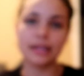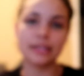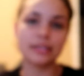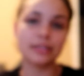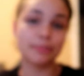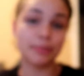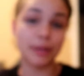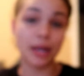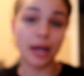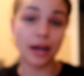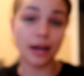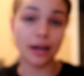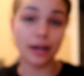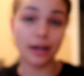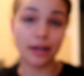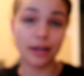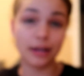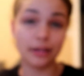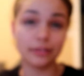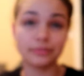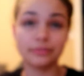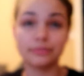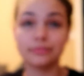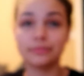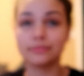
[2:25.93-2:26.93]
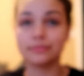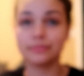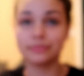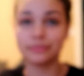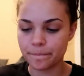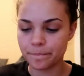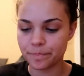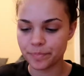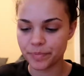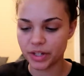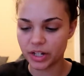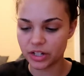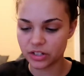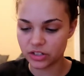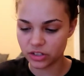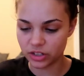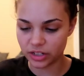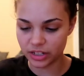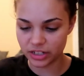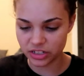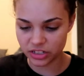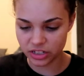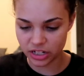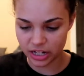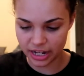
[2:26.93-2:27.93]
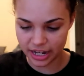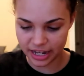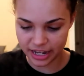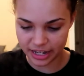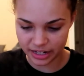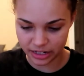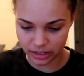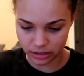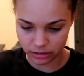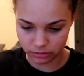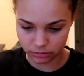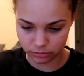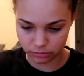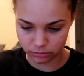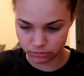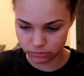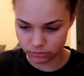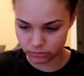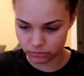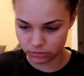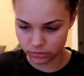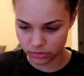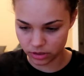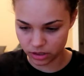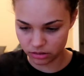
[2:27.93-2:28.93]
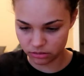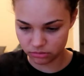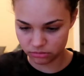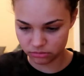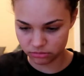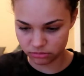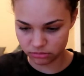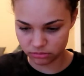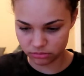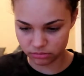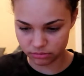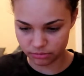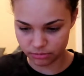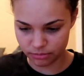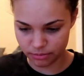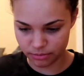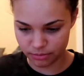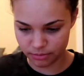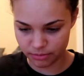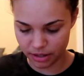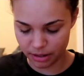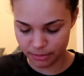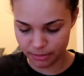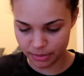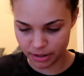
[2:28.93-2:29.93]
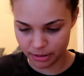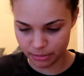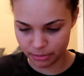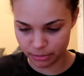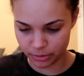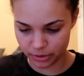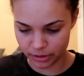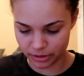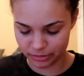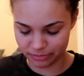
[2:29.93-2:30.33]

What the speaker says: it's pure. All right, so let's go ahead and, no, that bad